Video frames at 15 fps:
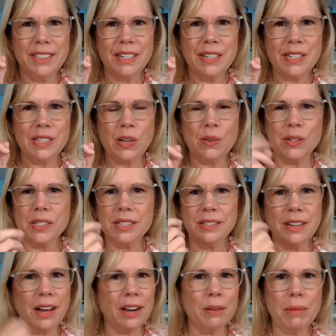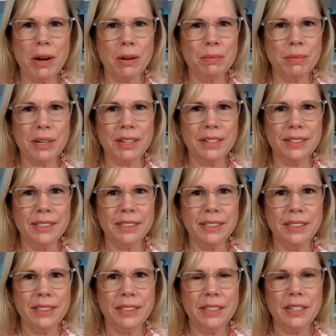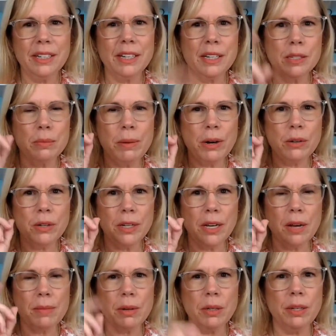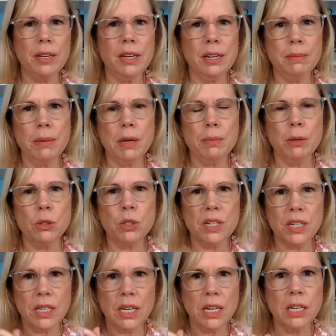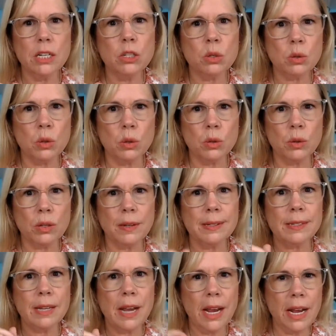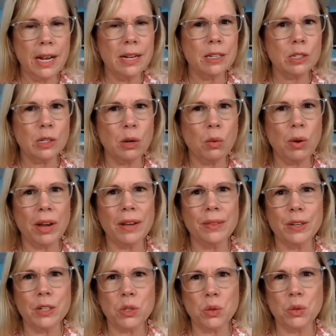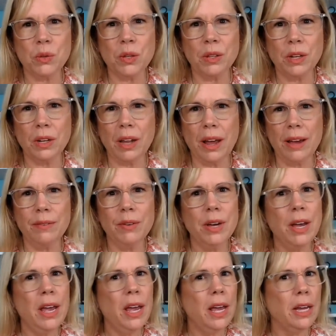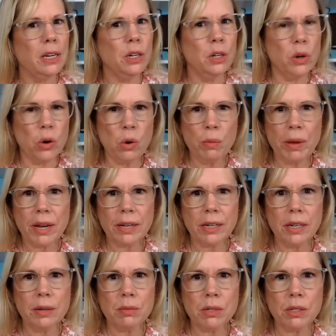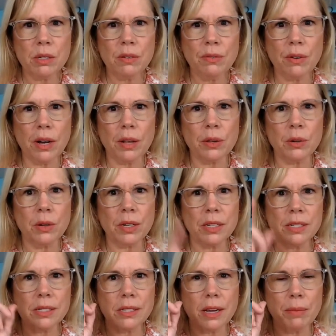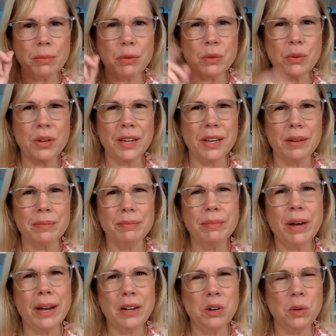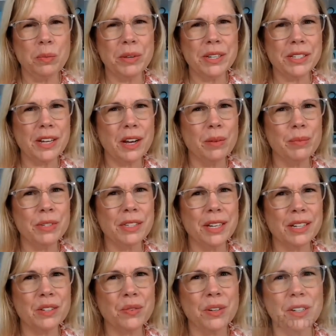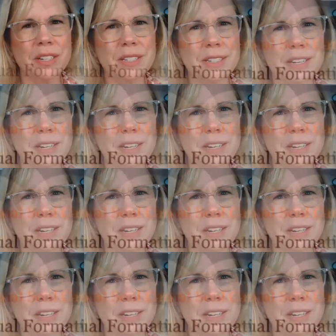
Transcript: So it's not about me. It is about him and leading people to his truth because he is the way, the truth, and the life. And no man comes to the Father except through him. I hope this helps. Thanks for listening.